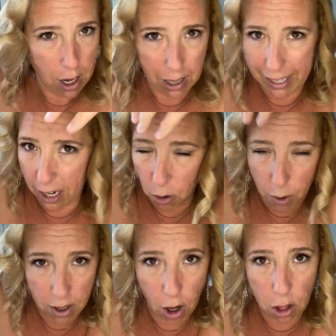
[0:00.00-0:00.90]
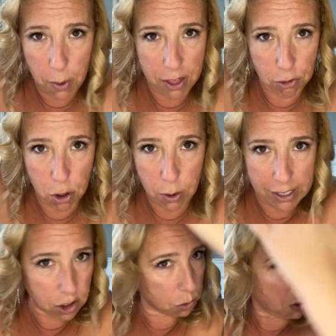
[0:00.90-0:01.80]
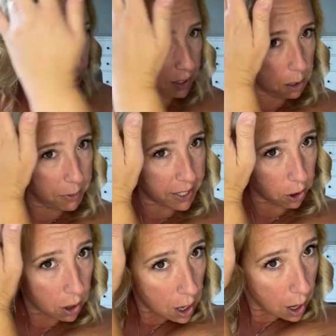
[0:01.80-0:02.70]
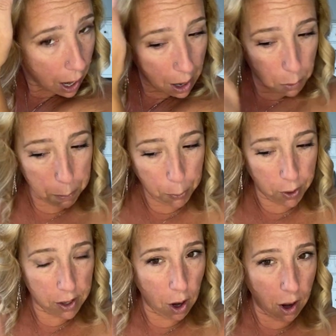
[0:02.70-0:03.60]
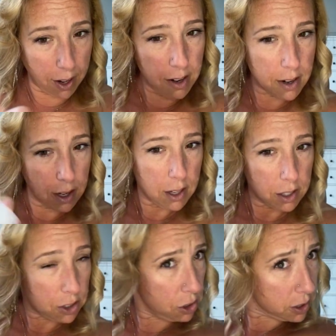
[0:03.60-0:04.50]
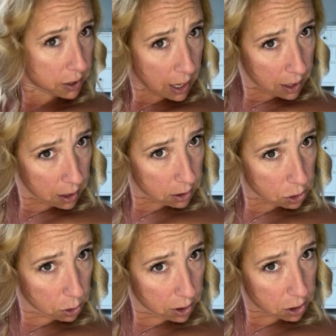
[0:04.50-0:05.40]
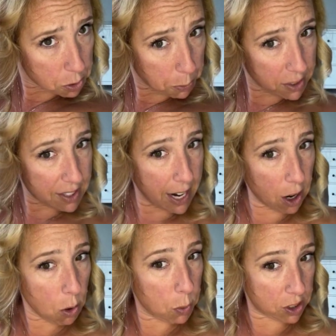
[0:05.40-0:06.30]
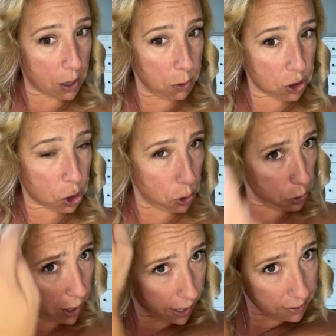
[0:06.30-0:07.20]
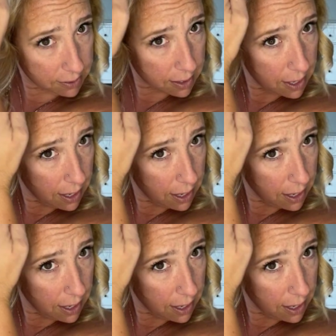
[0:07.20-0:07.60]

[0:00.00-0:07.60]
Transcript: Like I don't want it all the way through. I just want a little bit here. I would put on, you just kind of do a little spritz there, which I will show you guys.